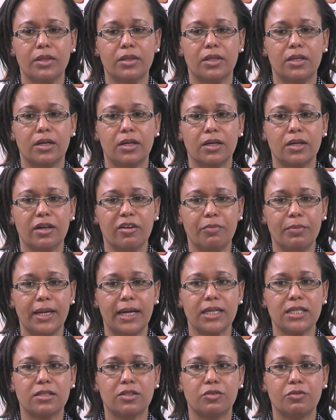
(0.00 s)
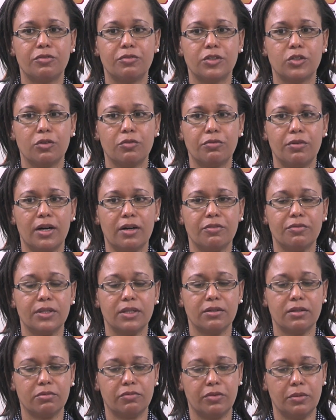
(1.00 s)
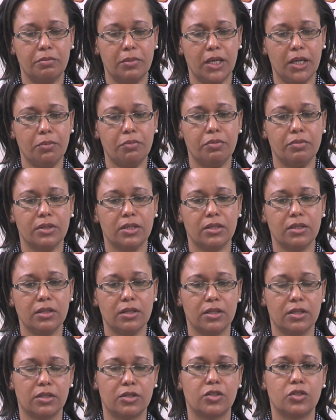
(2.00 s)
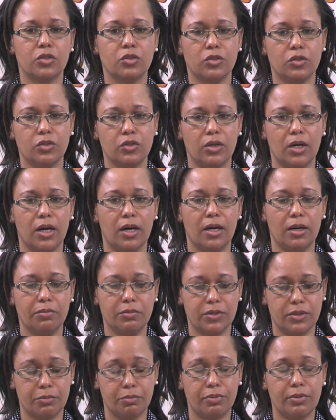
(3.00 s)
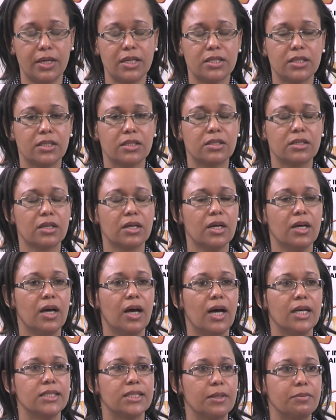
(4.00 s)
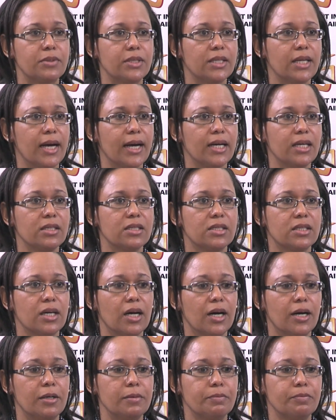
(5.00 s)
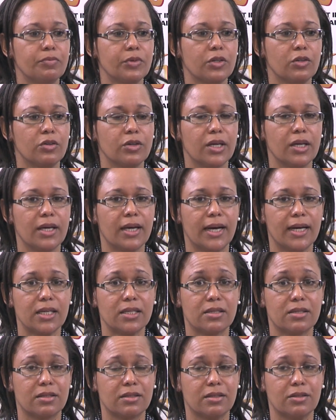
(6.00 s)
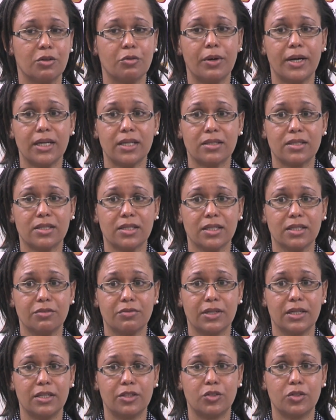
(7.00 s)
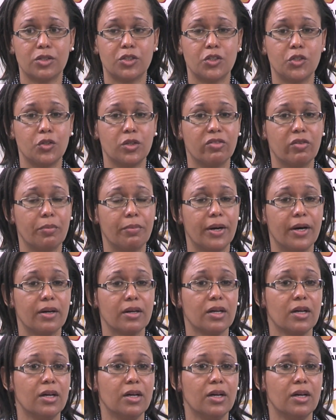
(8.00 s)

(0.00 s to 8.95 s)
the government has so far from April to present subsidized cooking gas quite significantly to a tune of about